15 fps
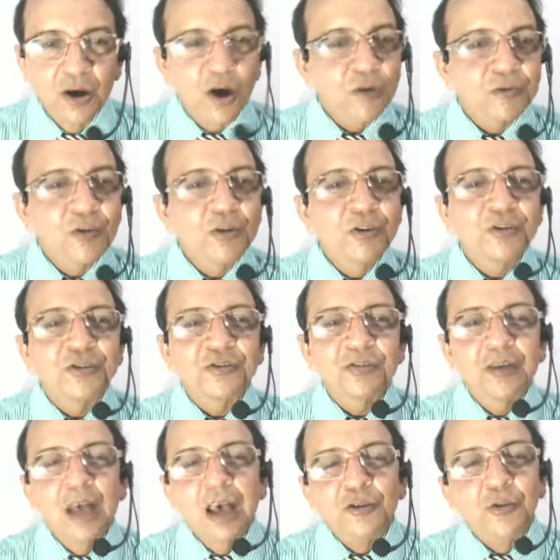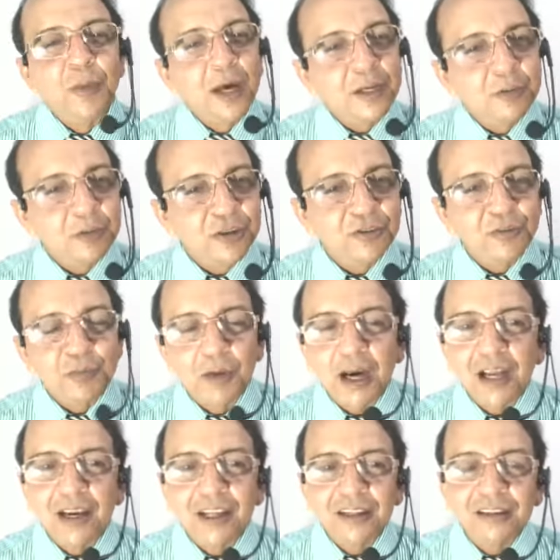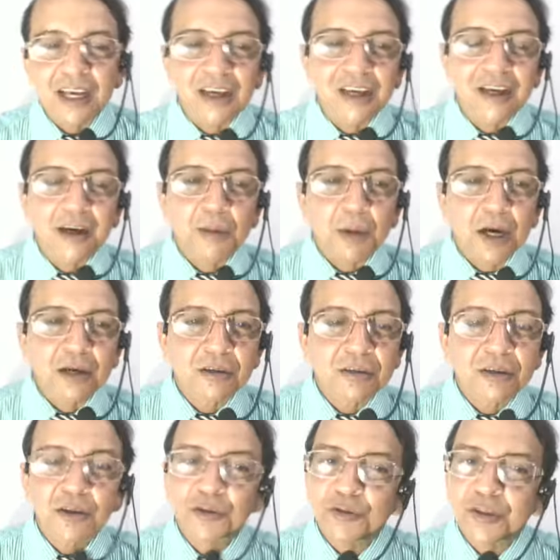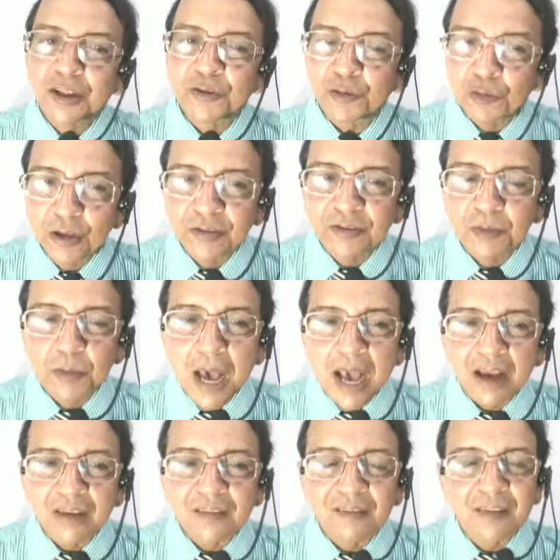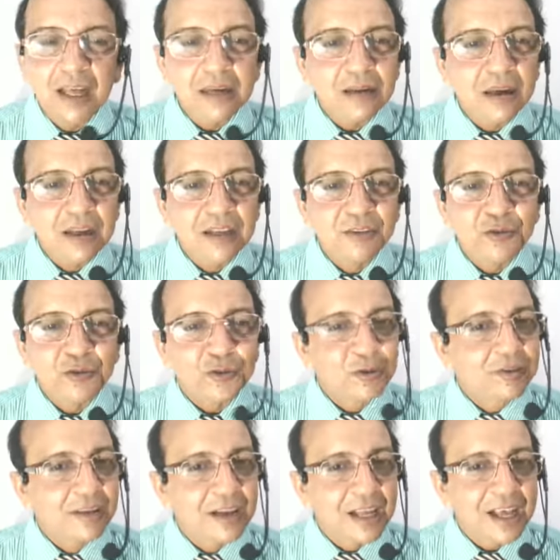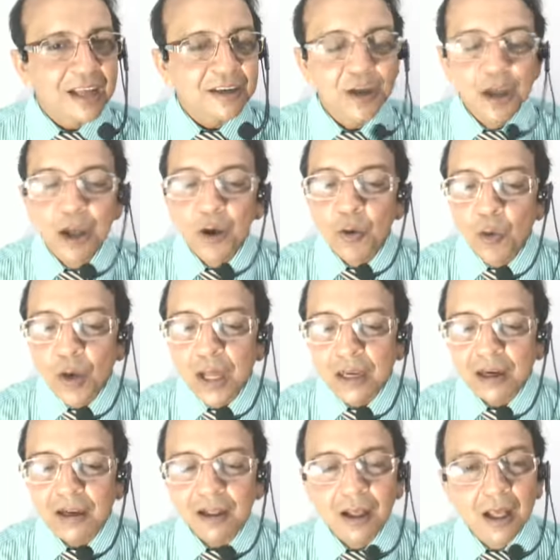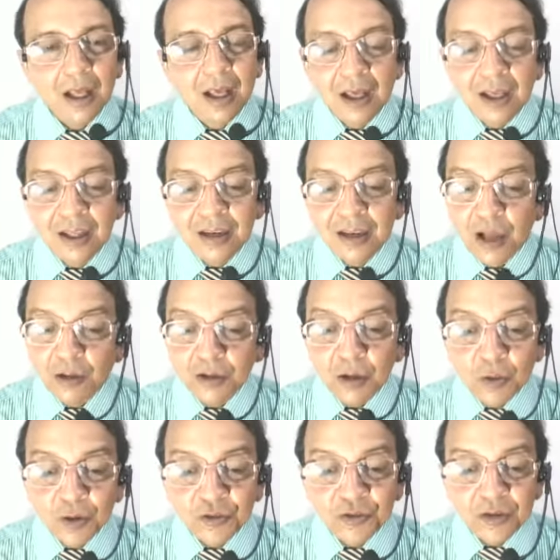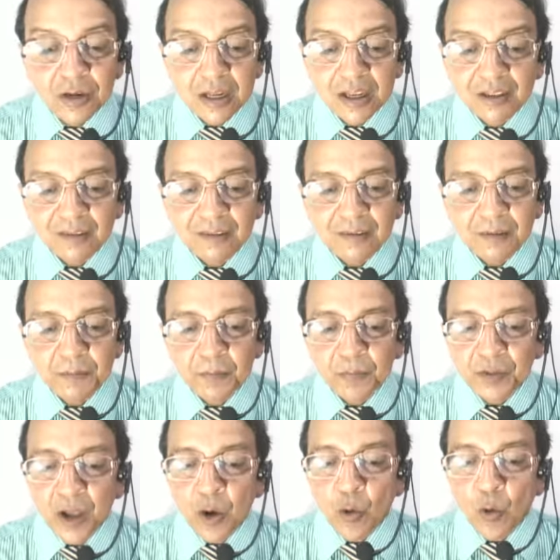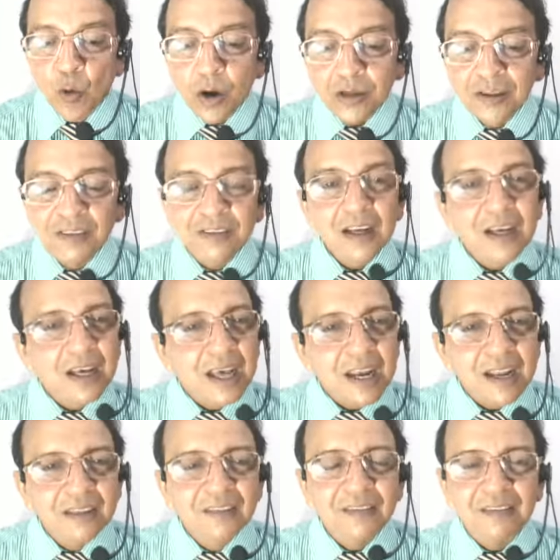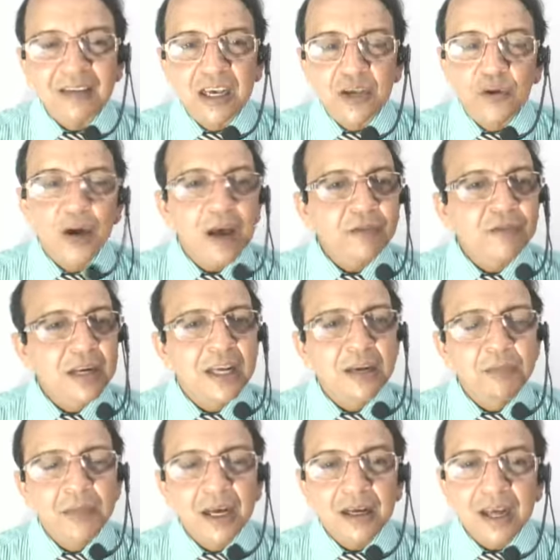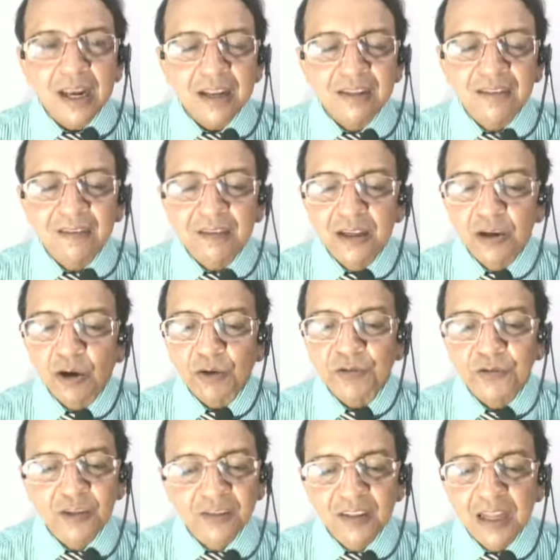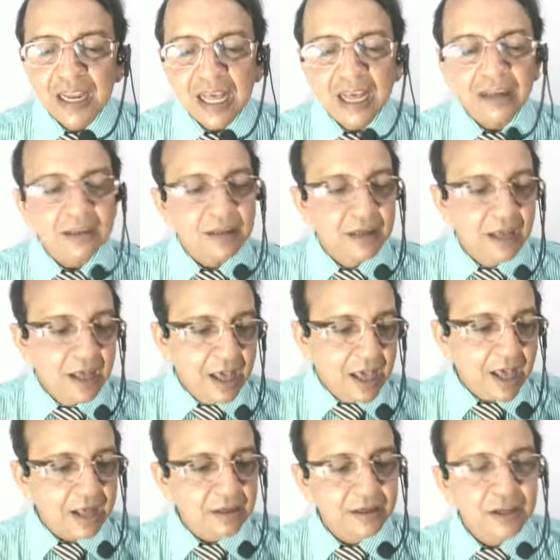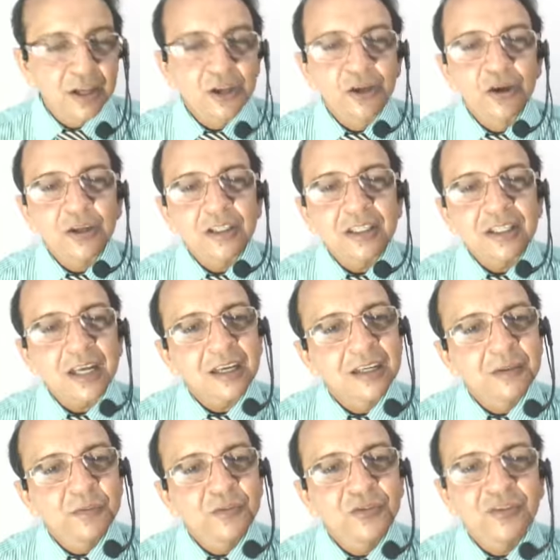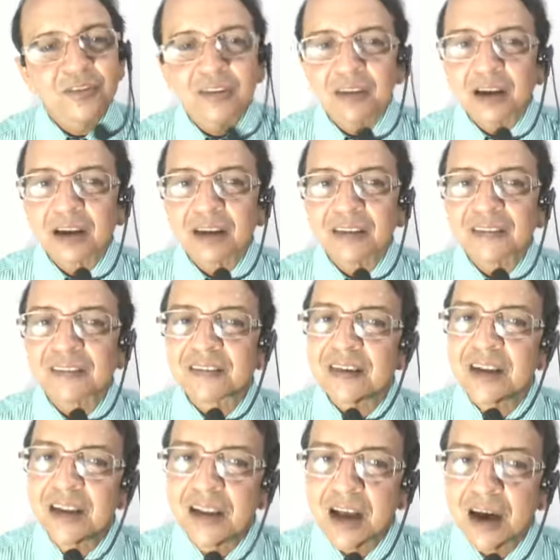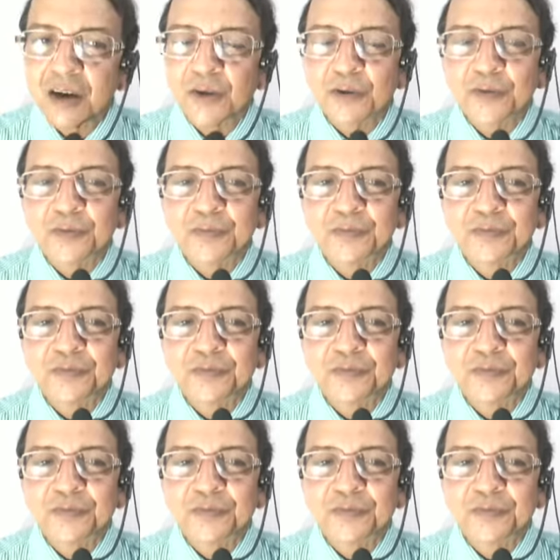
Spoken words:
Of course, you might be smiling thinking about the Swiss banks that are in Switzerland. Well, now the question is, what is the currency? You have to name the currency of Switzerland, and your time starts now.